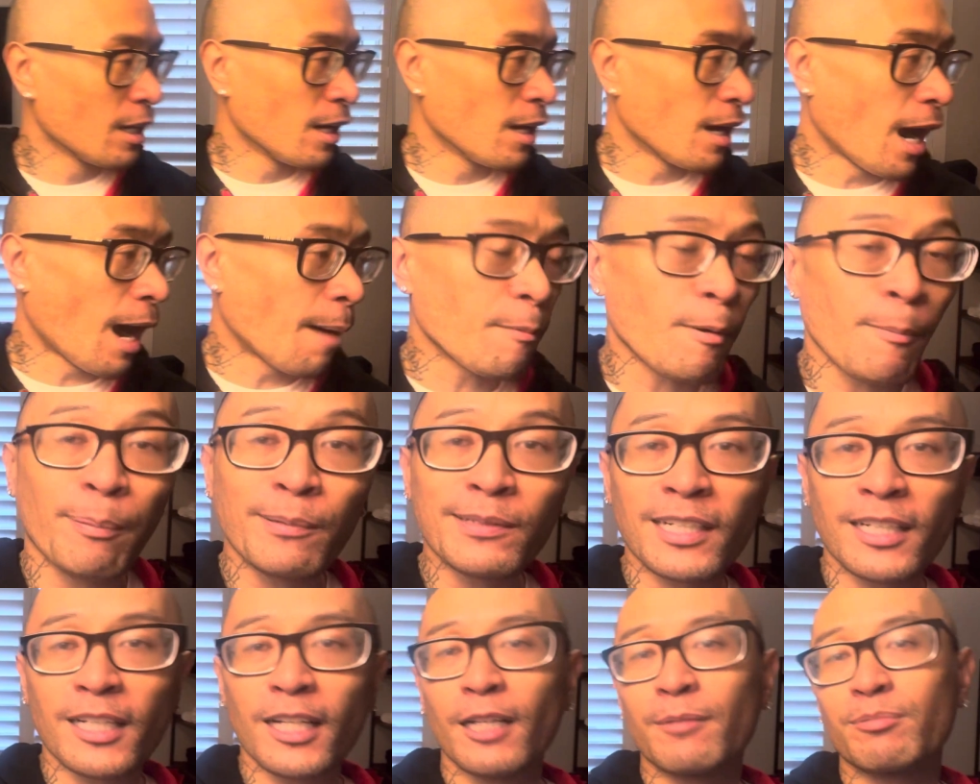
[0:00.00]
I'm going to put
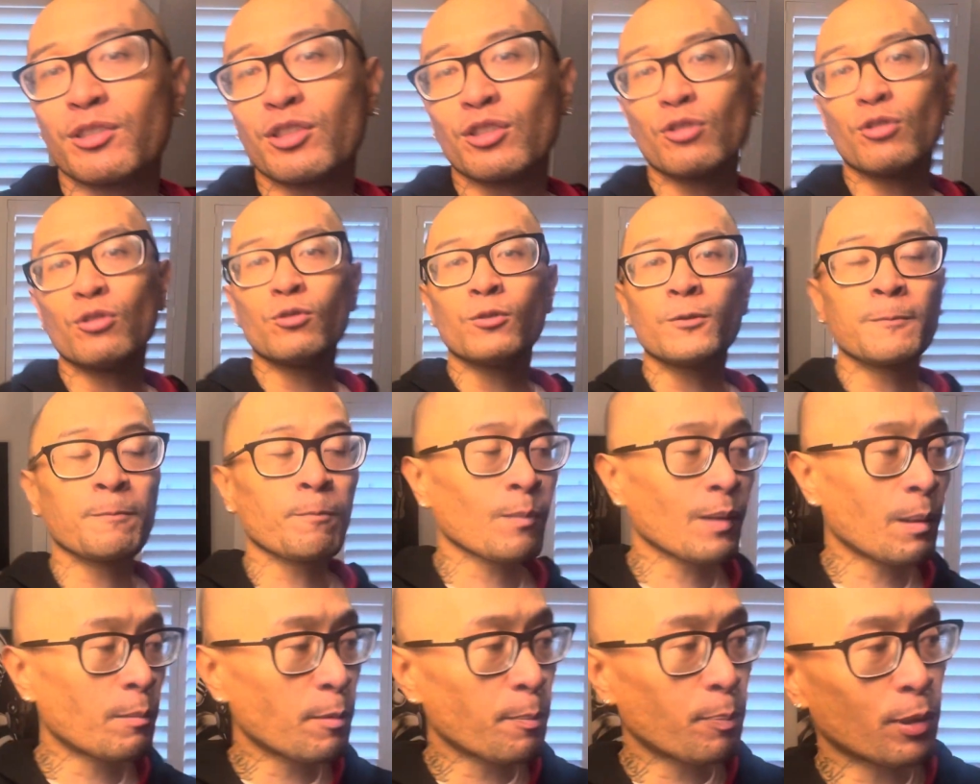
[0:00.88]
it up soon.
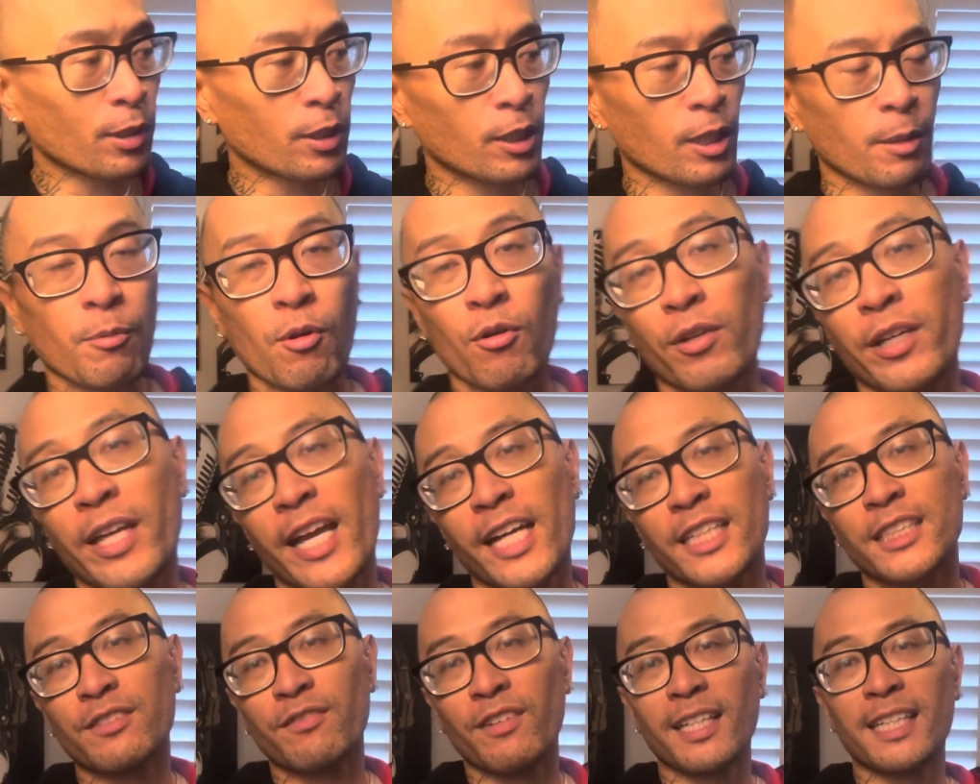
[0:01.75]
I'm going to put it up on
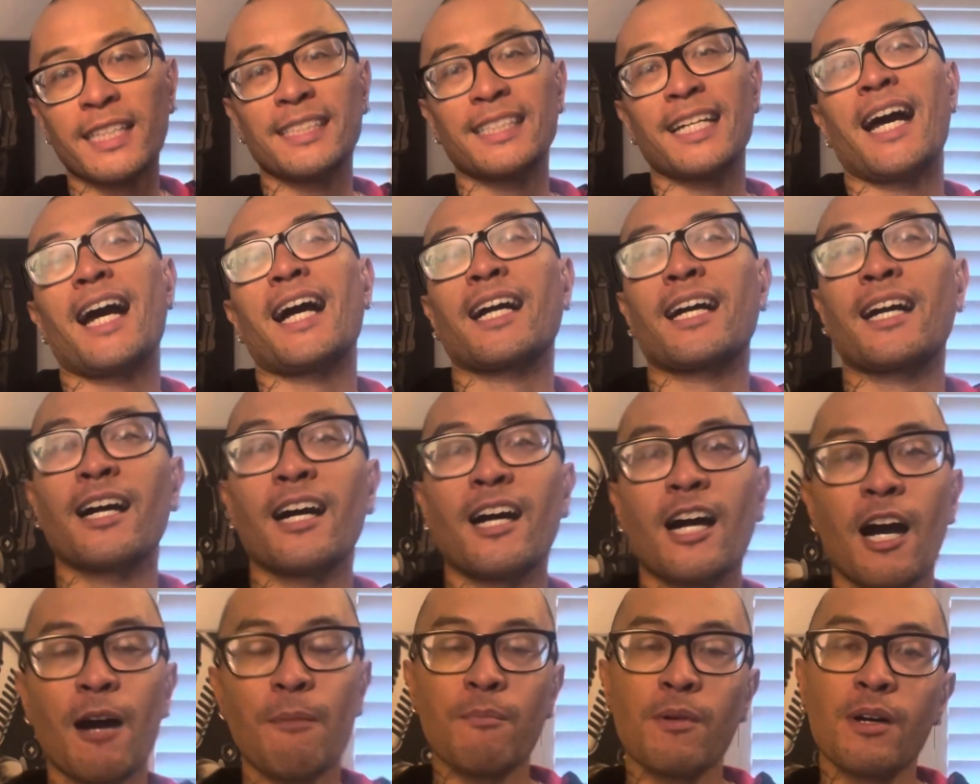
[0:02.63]

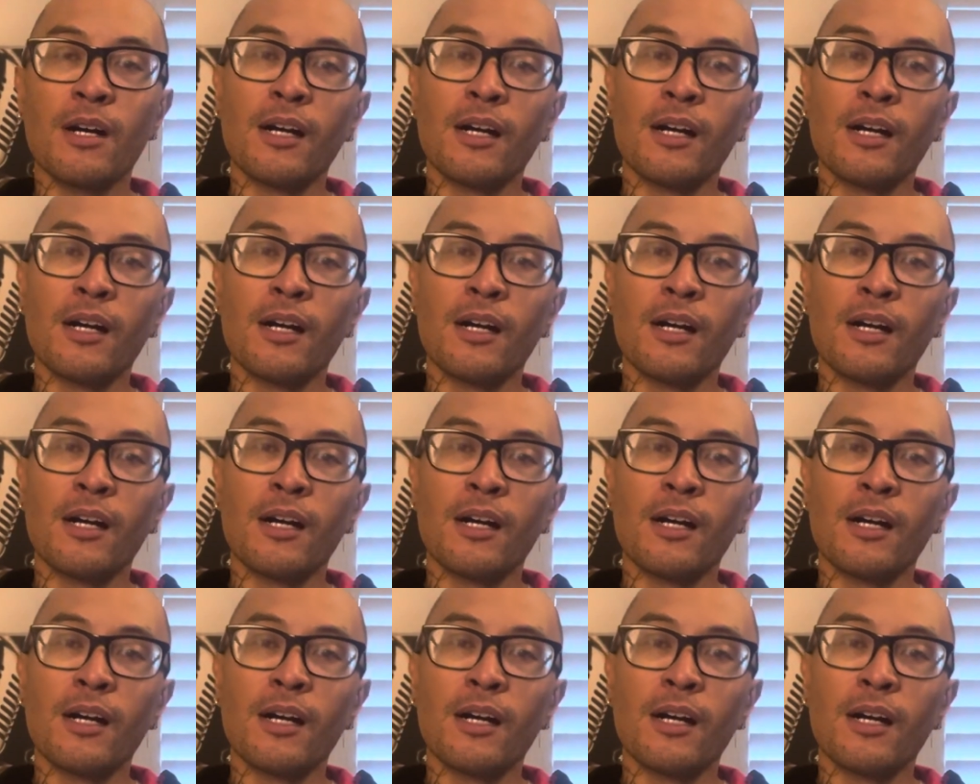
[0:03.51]
Cashavelli.com.